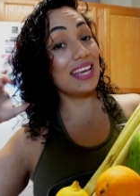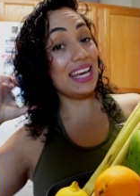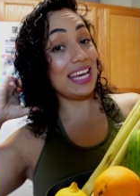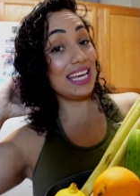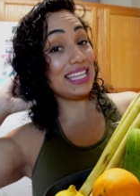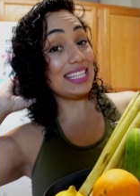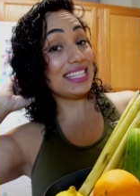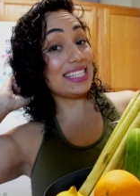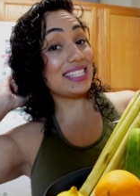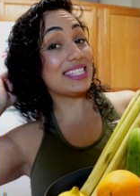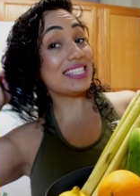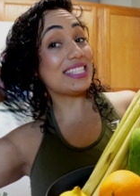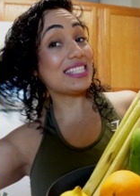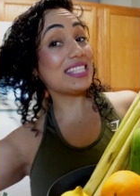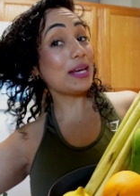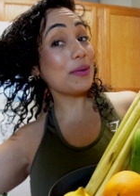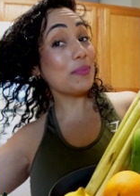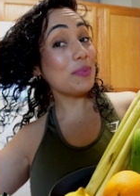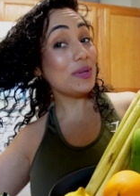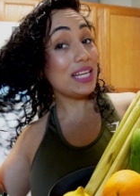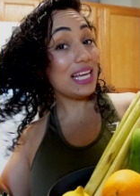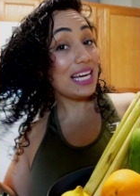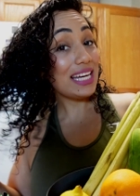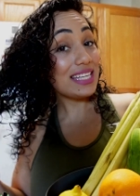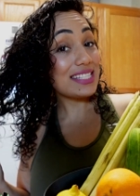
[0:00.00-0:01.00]
It
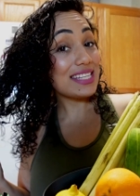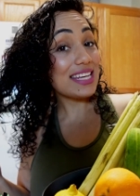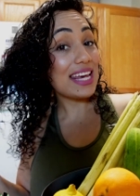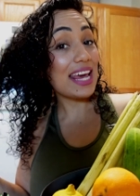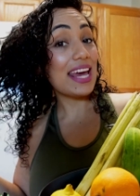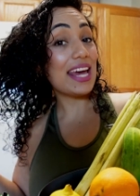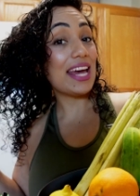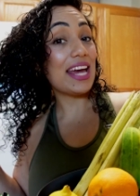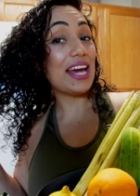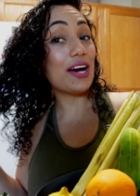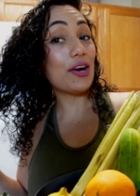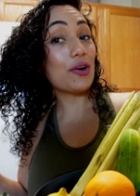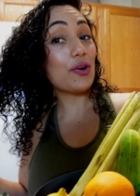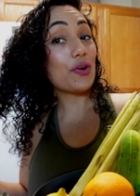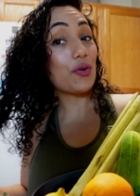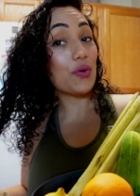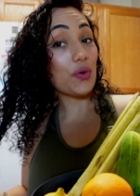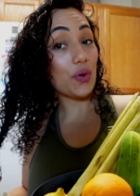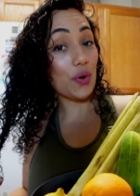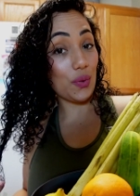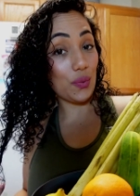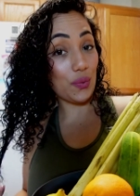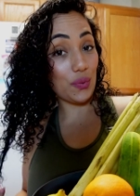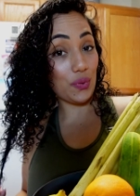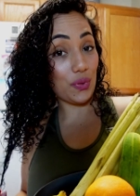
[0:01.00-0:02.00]
stimulates hair
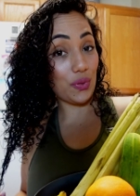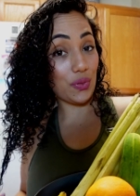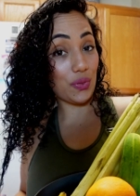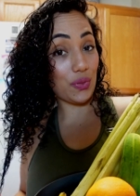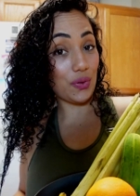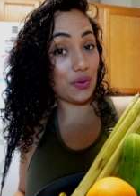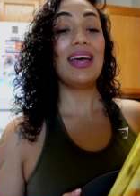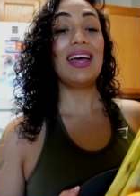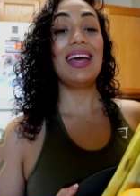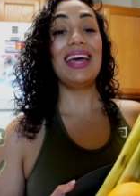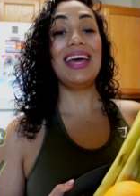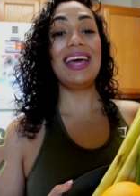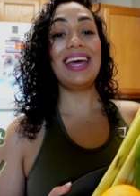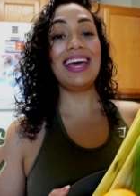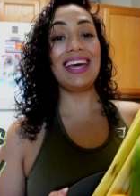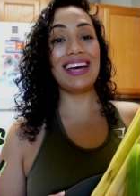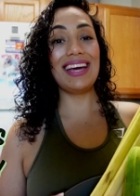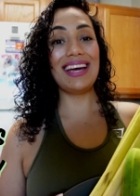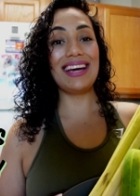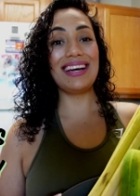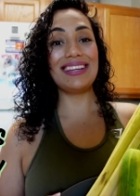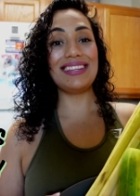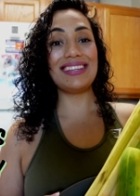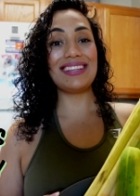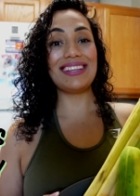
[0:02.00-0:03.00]
growth
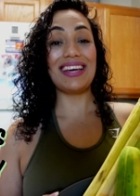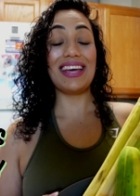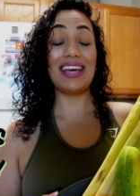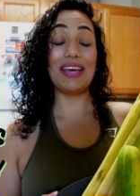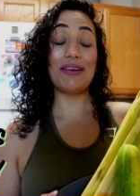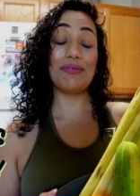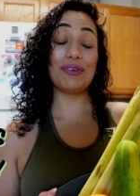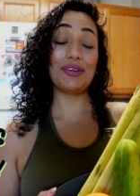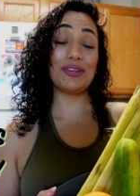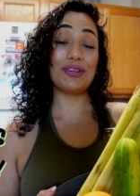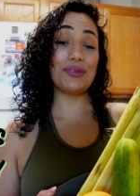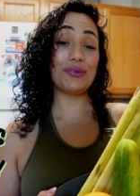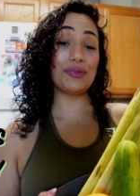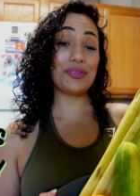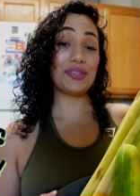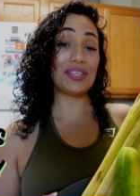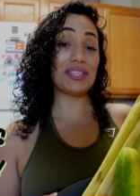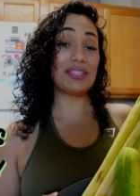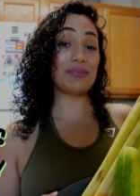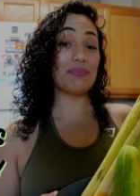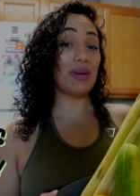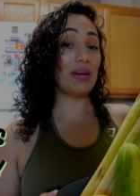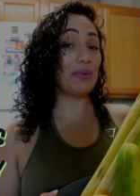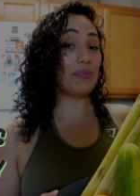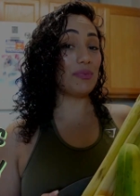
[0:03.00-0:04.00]
and it
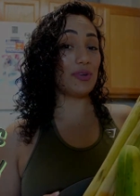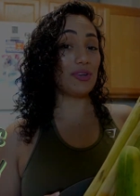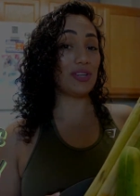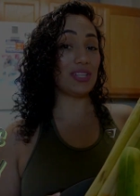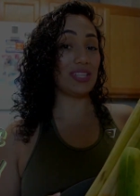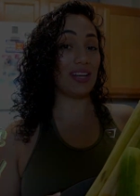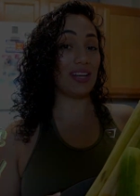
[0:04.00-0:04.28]
reduces memory